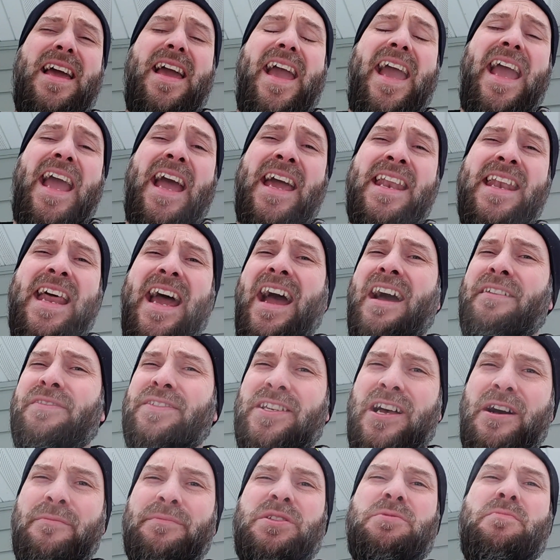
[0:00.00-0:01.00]
And I have
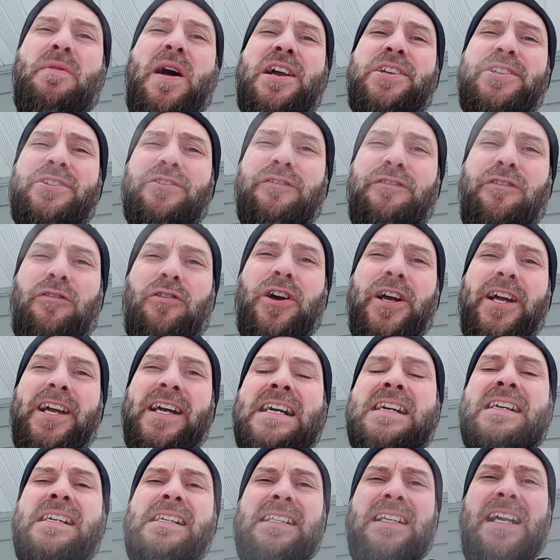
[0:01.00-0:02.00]
something special for
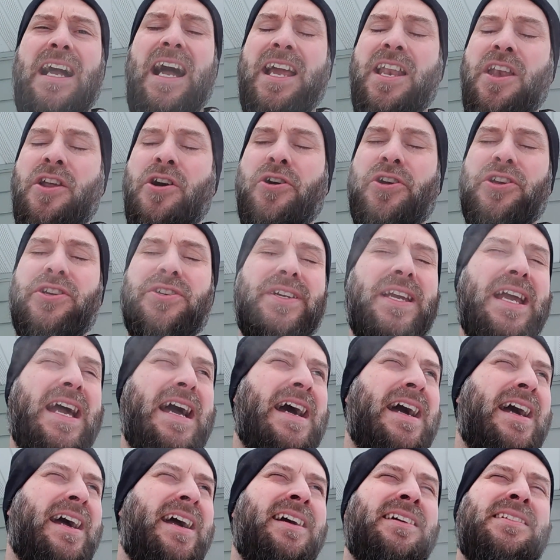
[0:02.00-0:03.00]
you. I know you
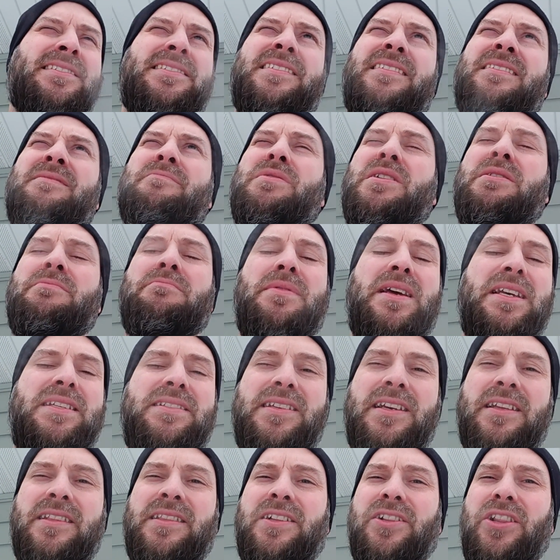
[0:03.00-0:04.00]
guys been
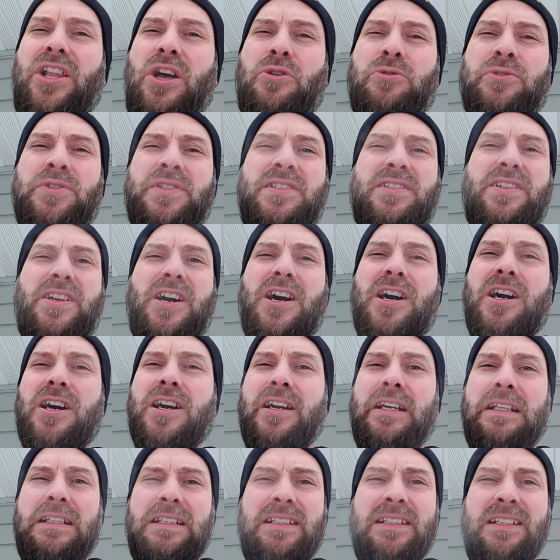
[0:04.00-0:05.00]
missing the Lone
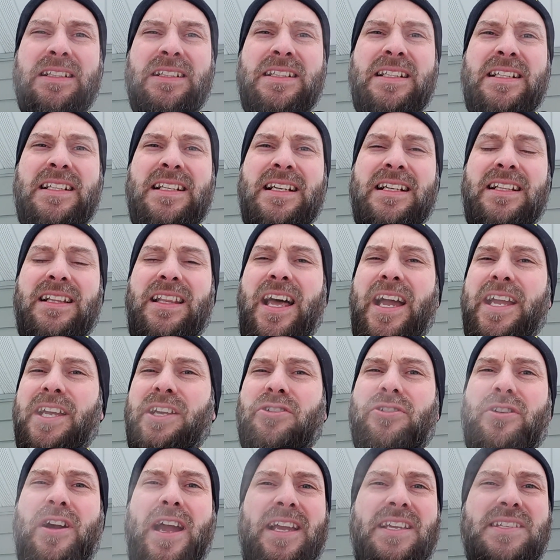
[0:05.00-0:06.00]
Star like
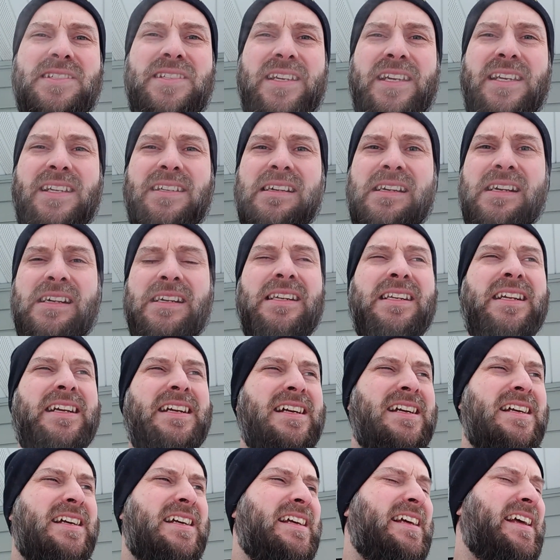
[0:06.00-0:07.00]
crazy.
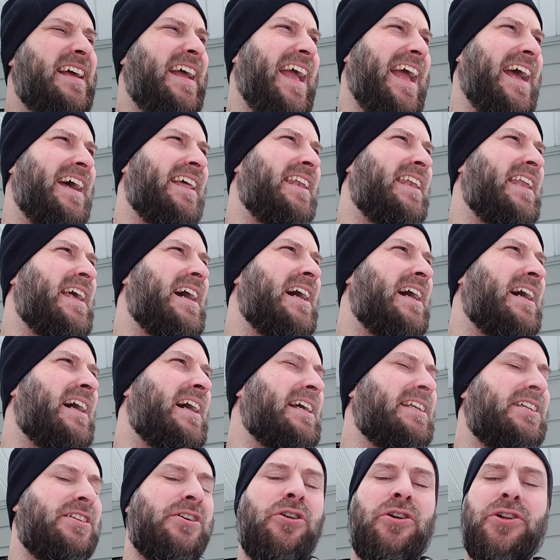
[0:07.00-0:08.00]
And
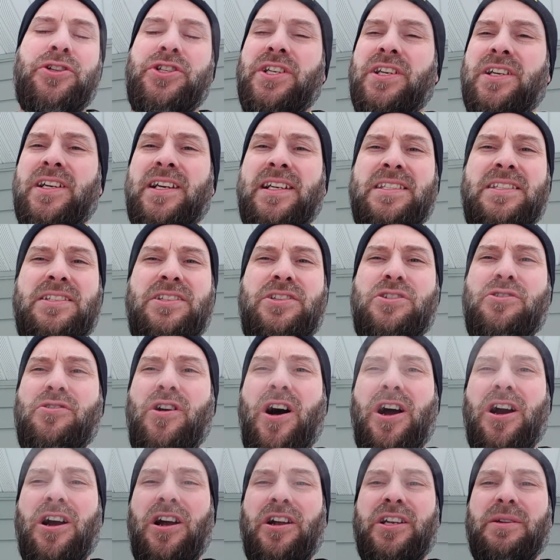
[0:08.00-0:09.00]
I told you it's too
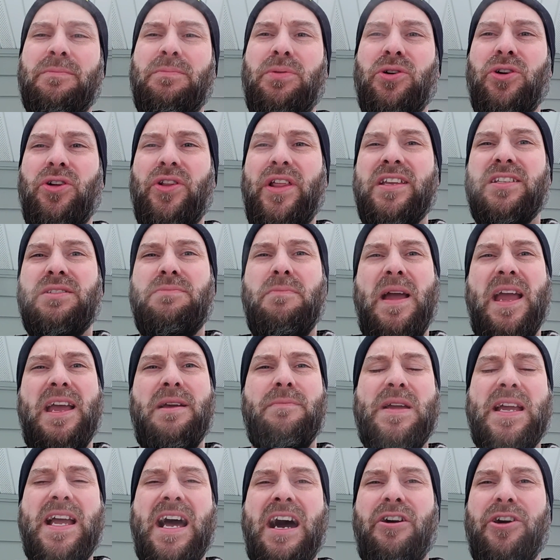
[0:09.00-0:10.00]
hard to pull this
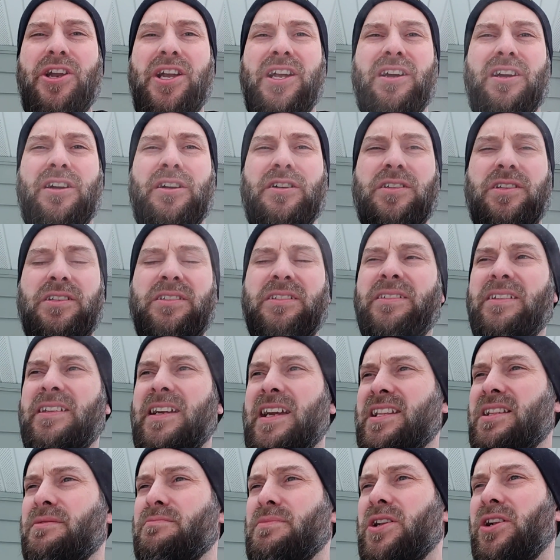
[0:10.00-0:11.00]
baby out here
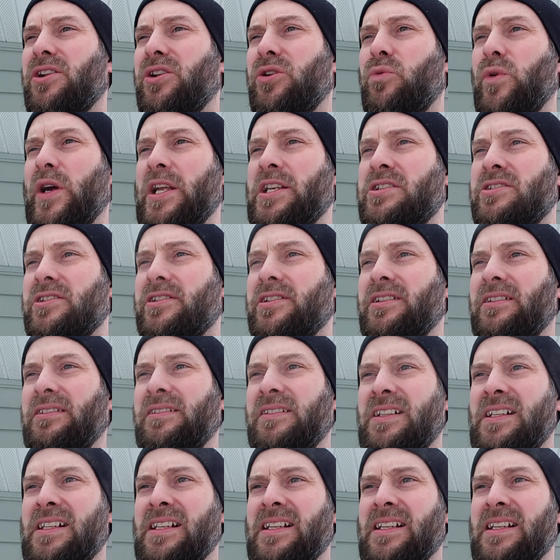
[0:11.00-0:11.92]
in the middle of winter